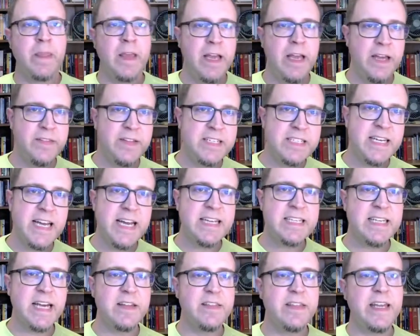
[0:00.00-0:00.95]
In this case,
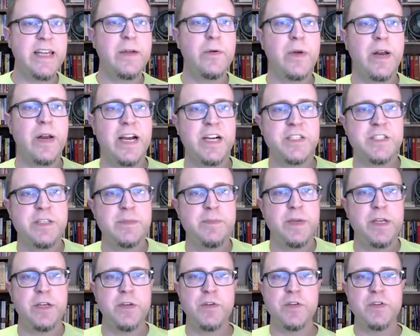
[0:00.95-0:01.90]
I think it would actually be
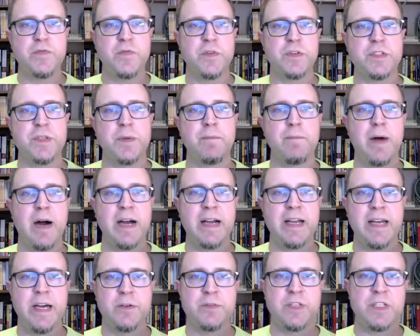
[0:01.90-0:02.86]
useful to mock
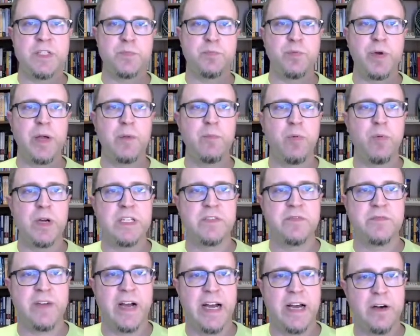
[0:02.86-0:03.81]
out this breakpoints
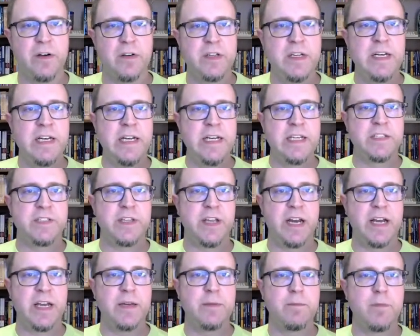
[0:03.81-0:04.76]
file so that I
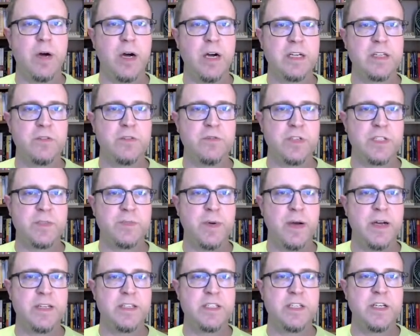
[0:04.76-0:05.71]
could mock the
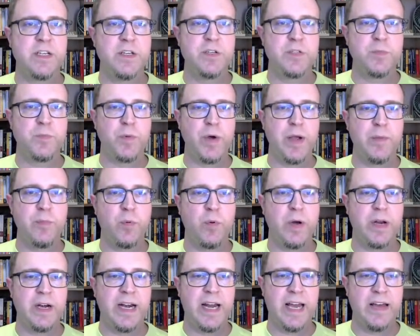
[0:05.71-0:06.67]
response to use
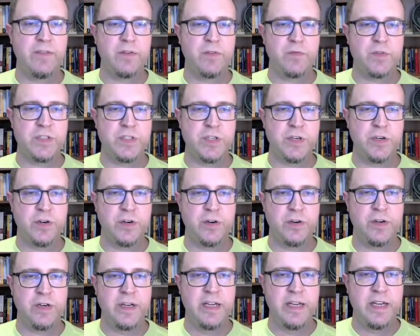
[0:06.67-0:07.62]
breakpoint and have it
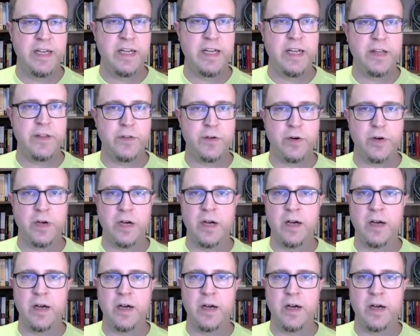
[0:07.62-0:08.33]
return either